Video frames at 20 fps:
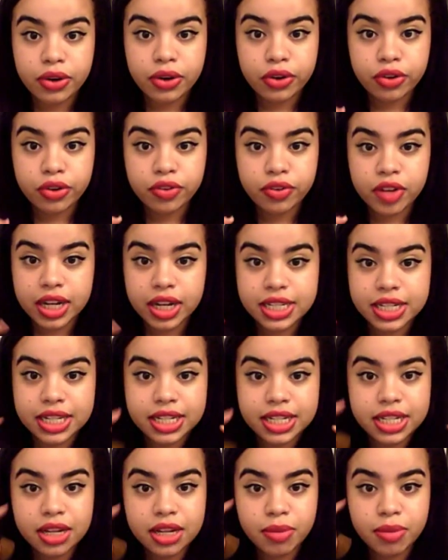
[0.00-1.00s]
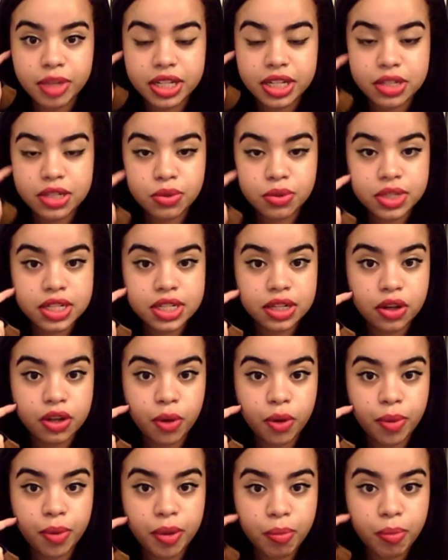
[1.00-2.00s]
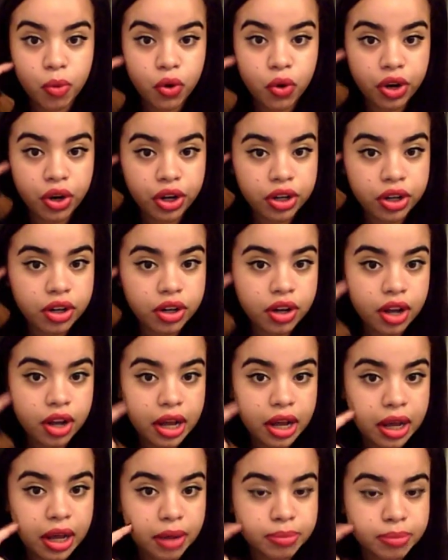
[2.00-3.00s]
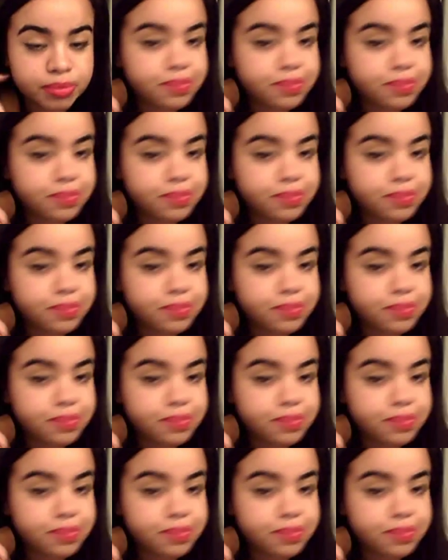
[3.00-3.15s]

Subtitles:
Now, I don't know if you guys can tell, but this one's a little bit more